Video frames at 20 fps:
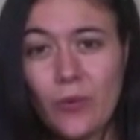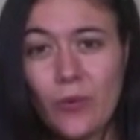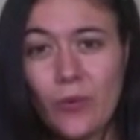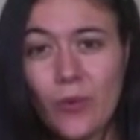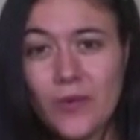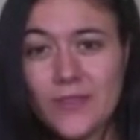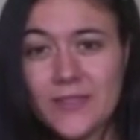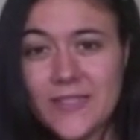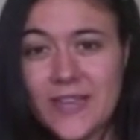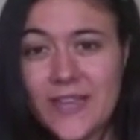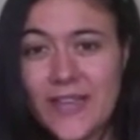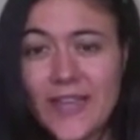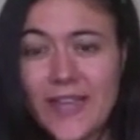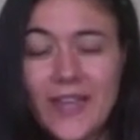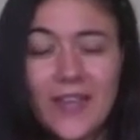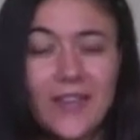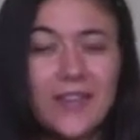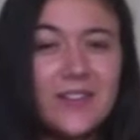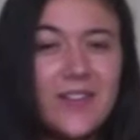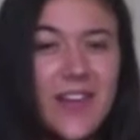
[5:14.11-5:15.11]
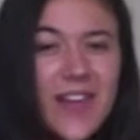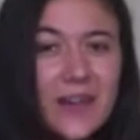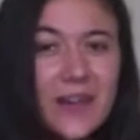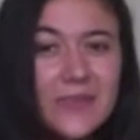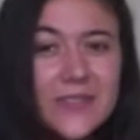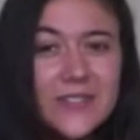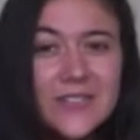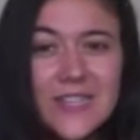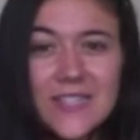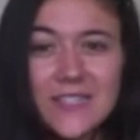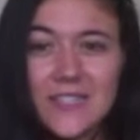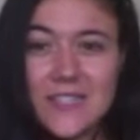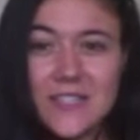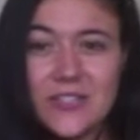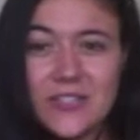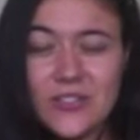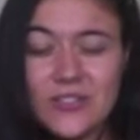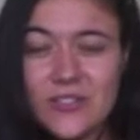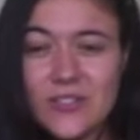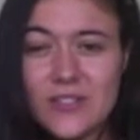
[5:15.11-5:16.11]
once I kind of assess the
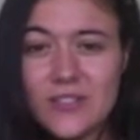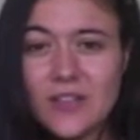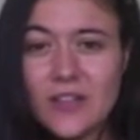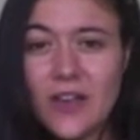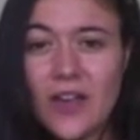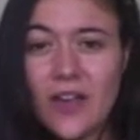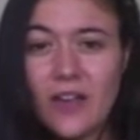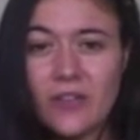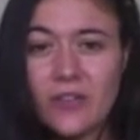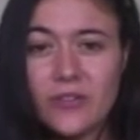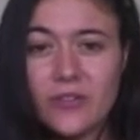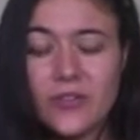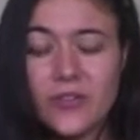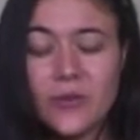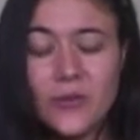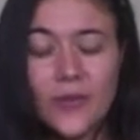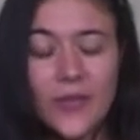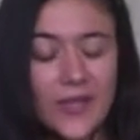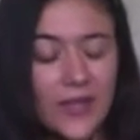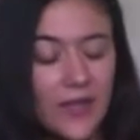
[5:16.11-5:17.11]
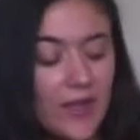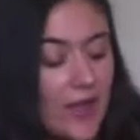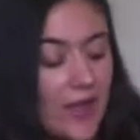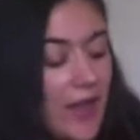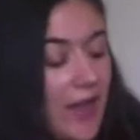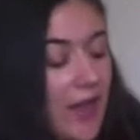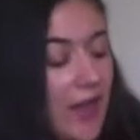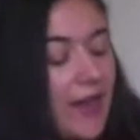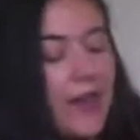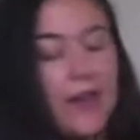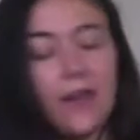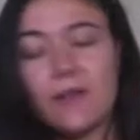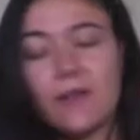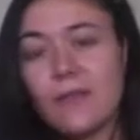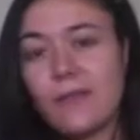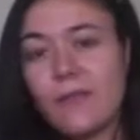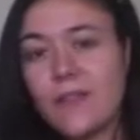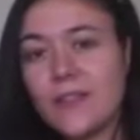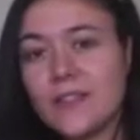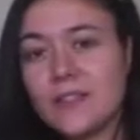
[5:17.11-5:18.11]
students on how they're doing and help
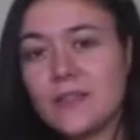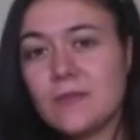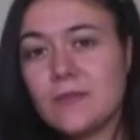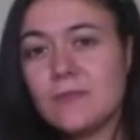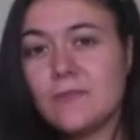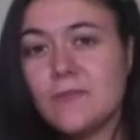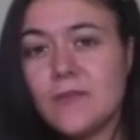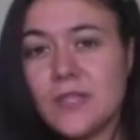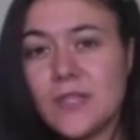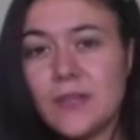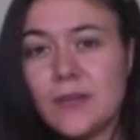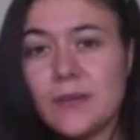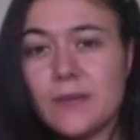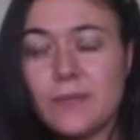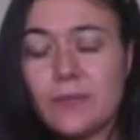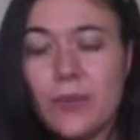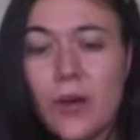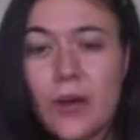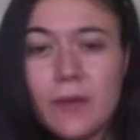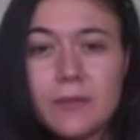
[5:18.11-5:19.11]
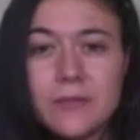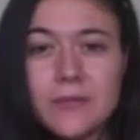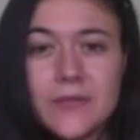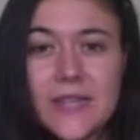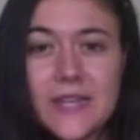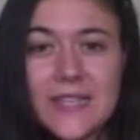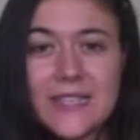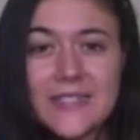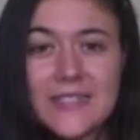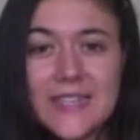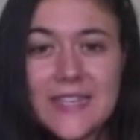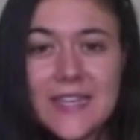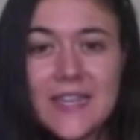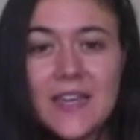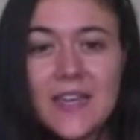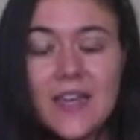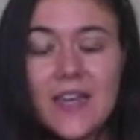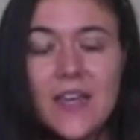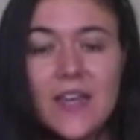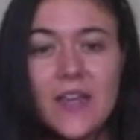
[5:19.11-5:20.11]
fix some problems that I
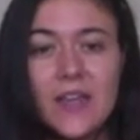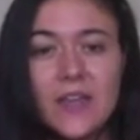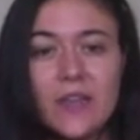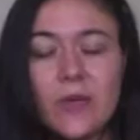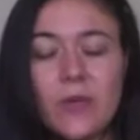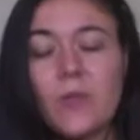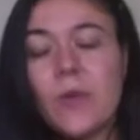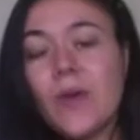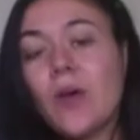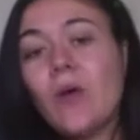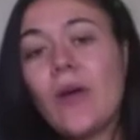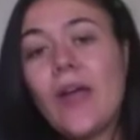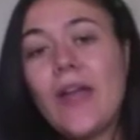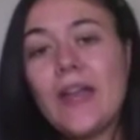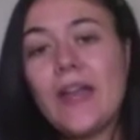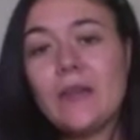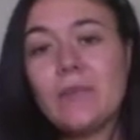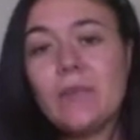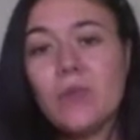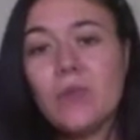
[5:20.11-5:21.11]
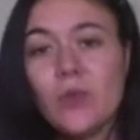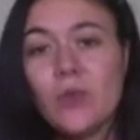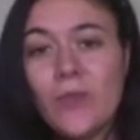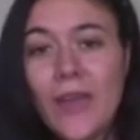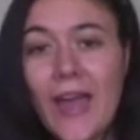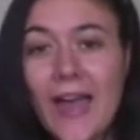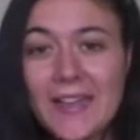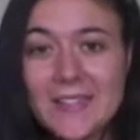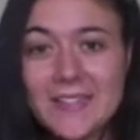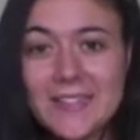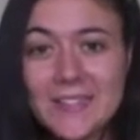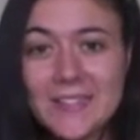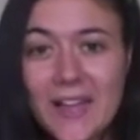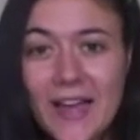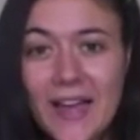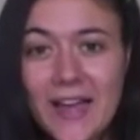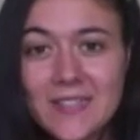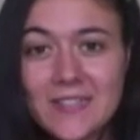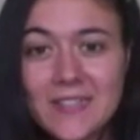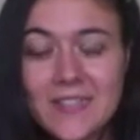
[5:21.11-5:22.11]
see, then we go ahead and move as a
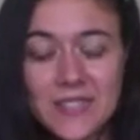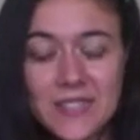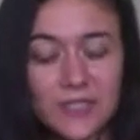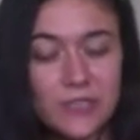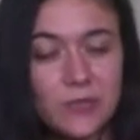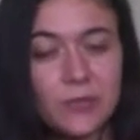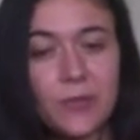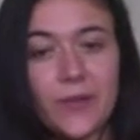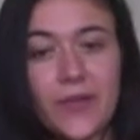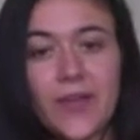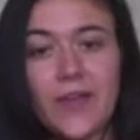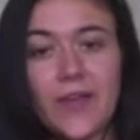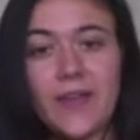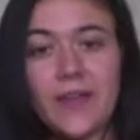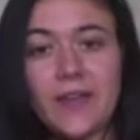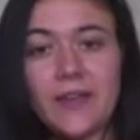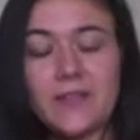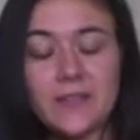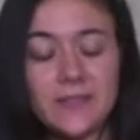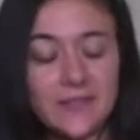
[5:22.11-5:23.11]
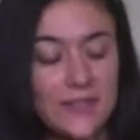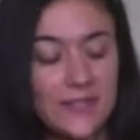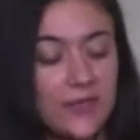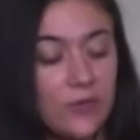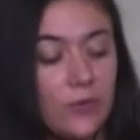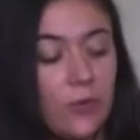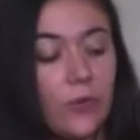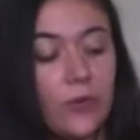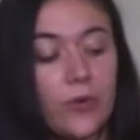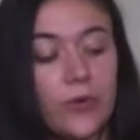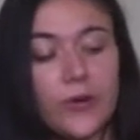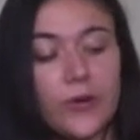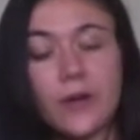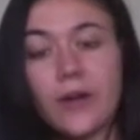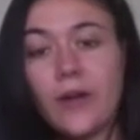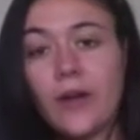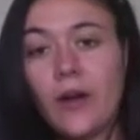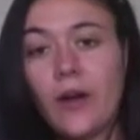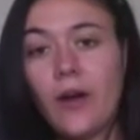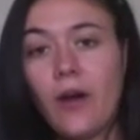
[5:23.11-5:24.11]
class into playing C chord
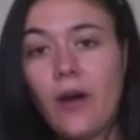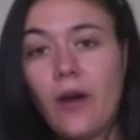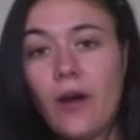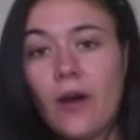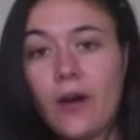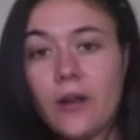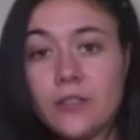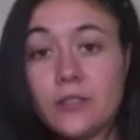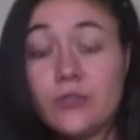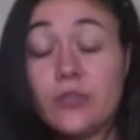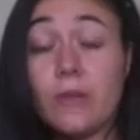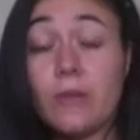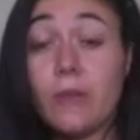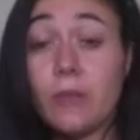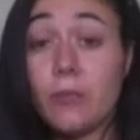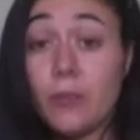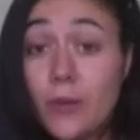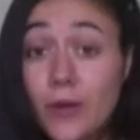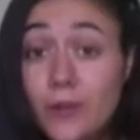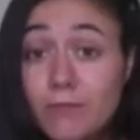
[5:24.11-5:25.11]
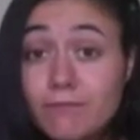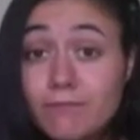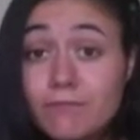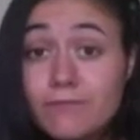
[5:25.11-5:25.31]
on strum number 1,